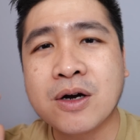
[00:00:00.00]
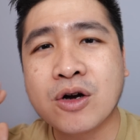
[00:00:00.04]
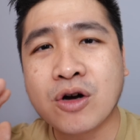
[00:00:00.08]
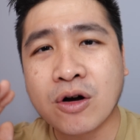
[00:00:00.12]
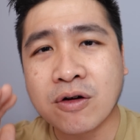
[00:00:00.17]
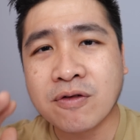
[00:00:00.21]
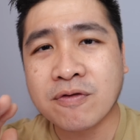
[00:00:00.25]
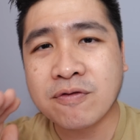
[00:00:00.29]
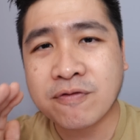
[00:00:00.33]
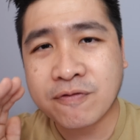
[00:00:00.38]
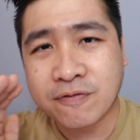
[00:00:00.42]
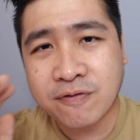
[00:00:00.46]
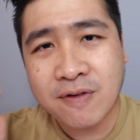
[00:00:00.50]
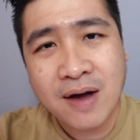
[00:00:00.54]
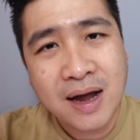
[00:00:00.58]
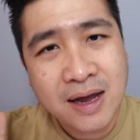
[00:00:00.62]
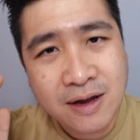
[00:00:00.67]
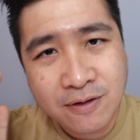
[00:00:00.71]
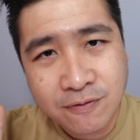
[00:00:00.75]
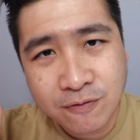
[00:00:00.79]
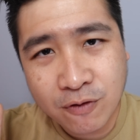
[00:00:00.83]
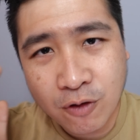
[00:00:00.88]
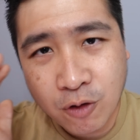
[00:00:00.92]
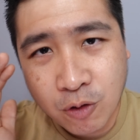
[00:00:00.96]
got
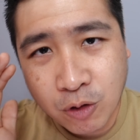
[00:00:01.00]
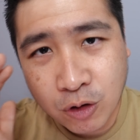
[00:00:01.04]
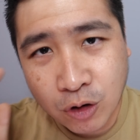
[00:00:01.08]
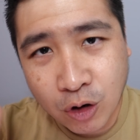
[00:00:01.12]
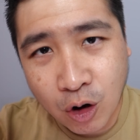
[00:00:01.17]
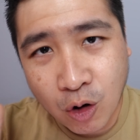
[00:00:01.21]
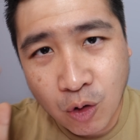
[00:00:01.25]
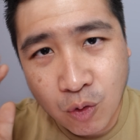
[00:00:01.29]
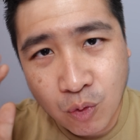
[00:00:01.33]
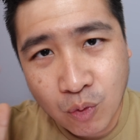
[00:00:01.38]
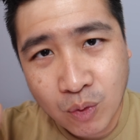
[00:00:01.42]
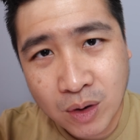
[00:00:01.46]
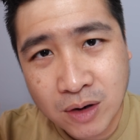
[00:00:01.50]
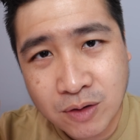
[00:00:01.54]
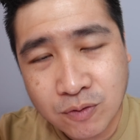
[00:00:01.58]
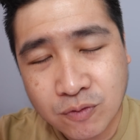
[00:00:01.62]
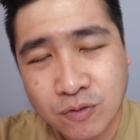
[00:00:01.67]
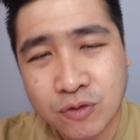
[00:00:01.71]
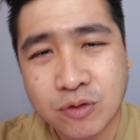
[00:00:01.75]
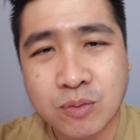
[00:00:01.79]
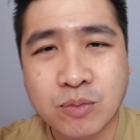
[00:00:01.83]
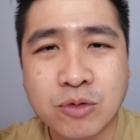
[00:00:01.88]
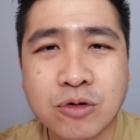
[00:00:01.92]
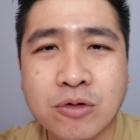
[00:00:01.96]
fined for lock one room.